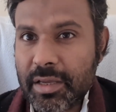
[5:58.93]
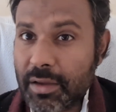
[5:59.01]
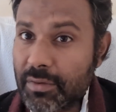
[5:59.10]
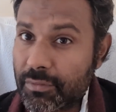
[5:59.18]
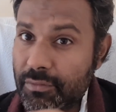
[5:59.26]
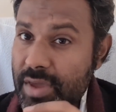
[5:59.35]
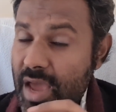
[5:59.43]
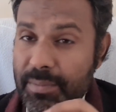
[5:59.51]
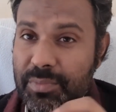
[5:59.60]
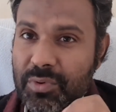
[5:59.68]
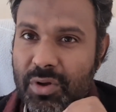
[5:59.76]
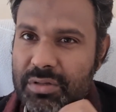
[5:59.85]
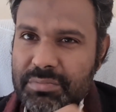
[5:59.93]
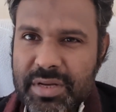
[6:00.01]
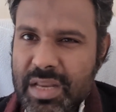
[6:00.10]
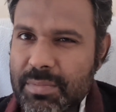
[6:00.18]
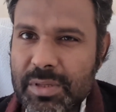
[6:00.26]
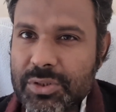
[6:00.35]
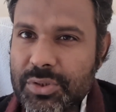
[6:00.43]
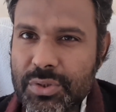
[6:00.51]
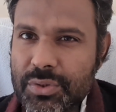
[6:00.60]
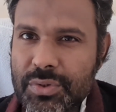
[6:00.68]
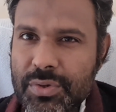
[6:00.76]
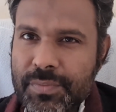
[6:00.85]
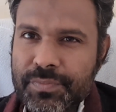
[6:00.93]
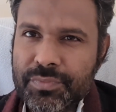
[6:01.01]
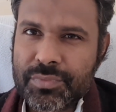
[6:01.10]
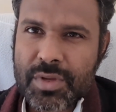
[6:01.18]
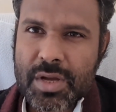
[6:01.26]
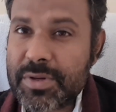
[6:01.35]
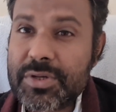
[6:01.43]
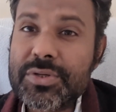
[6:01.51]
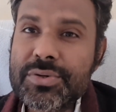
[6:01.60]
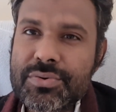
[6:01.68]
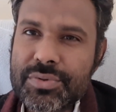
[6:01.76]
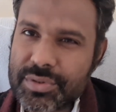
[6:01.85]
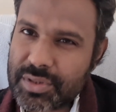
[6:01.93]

if we have not been able to produce